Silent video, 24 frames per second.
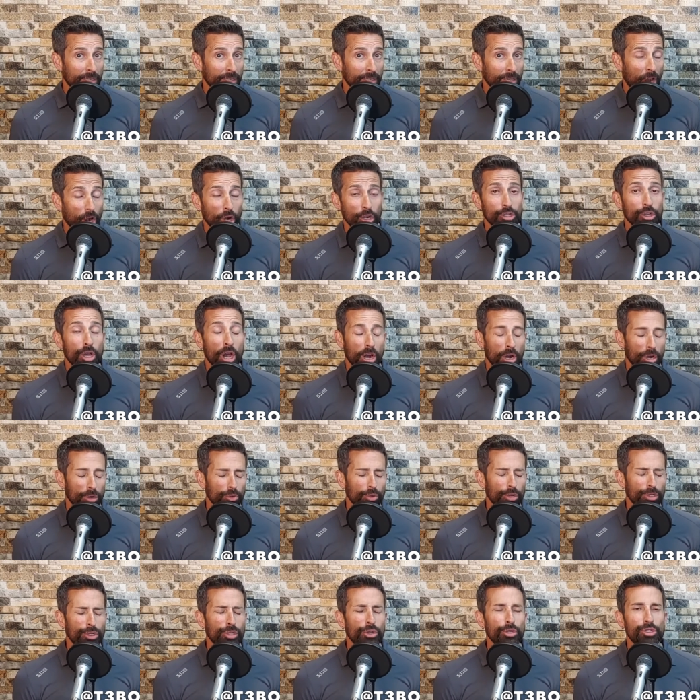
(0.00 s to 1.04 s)
or, or
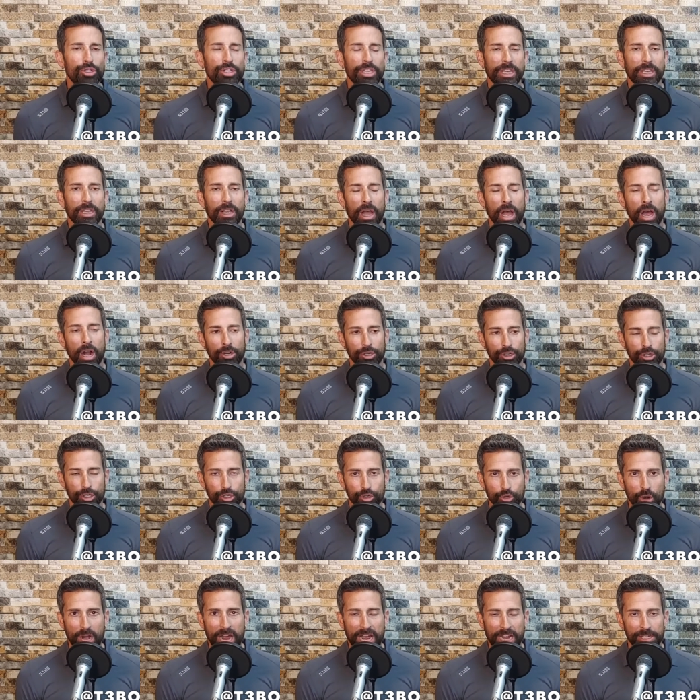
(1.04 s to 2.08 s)
reducing our
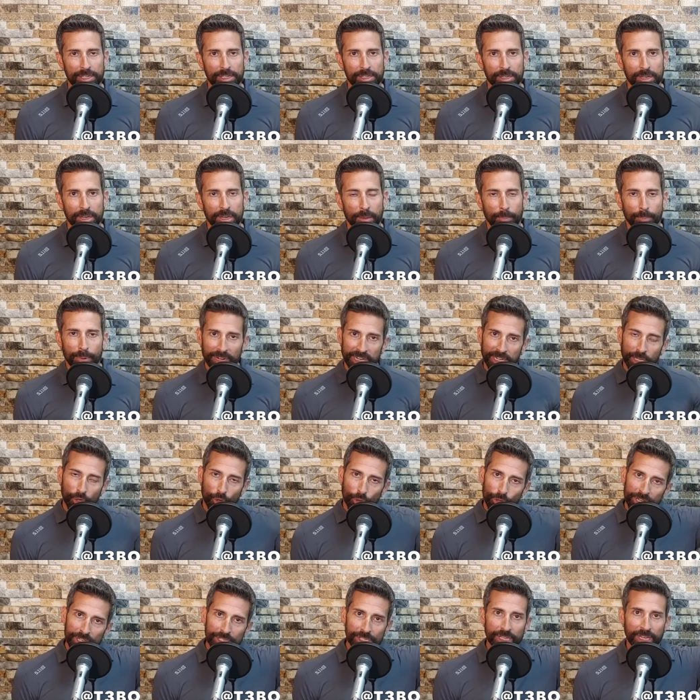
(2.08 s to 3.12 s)
stress, but
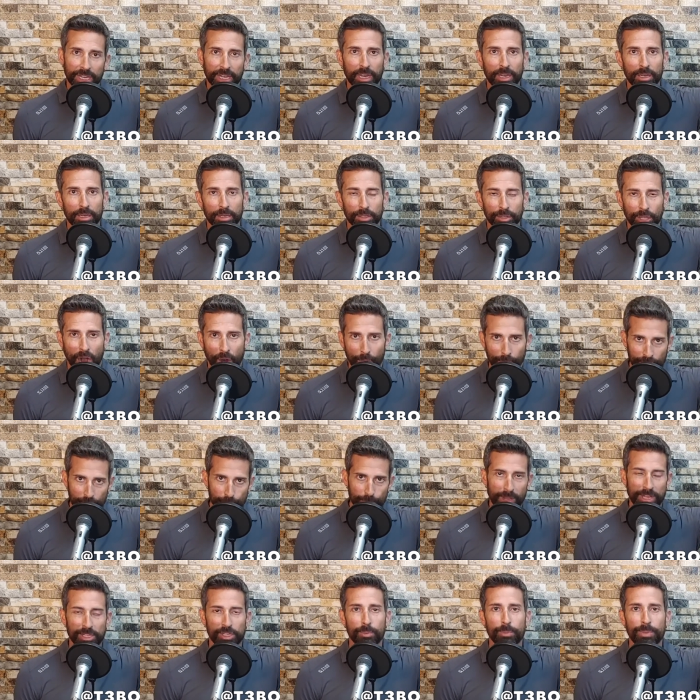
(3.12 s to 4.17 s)
increasing our
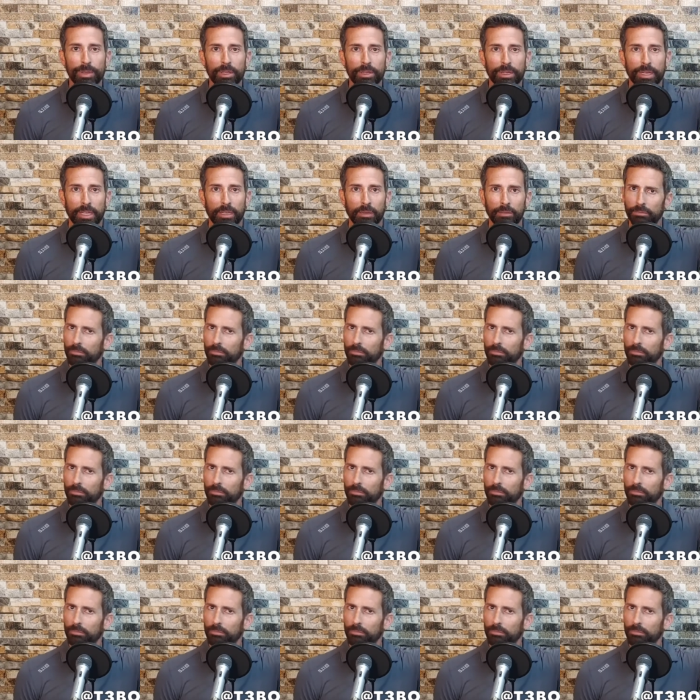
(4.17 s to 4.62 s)
responsibility.